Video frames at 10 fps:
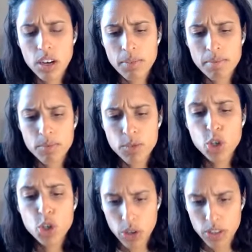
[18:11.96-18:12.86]
um,
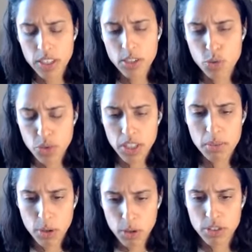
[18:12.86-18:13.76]
too early is
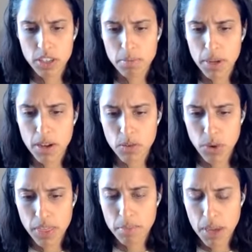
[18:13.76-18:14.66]
really mostly about
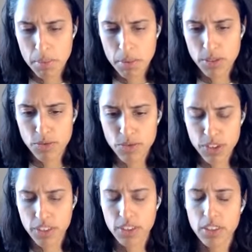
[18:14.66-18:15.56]
when the baby's
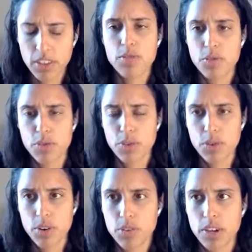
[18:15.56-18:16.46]
physically ready for food,
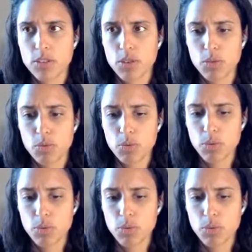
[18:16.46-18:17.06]
right? So,